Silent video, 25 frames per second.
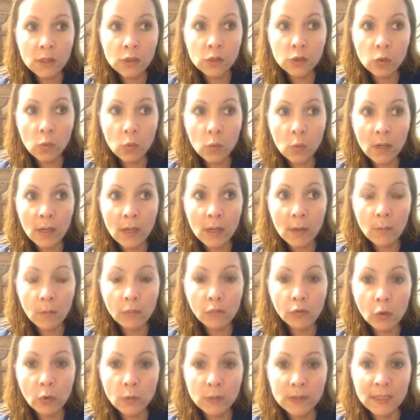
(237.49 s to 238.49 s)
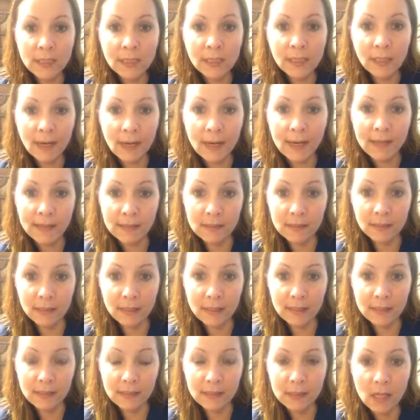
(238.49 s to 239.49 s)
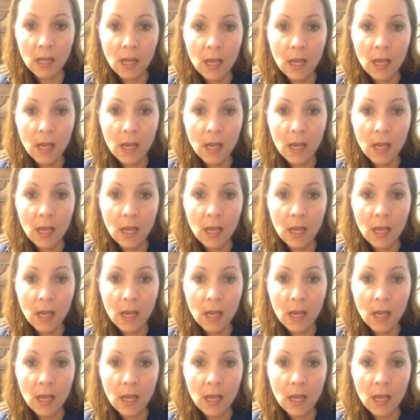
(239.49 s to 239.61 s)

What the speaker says: soy protein isolates.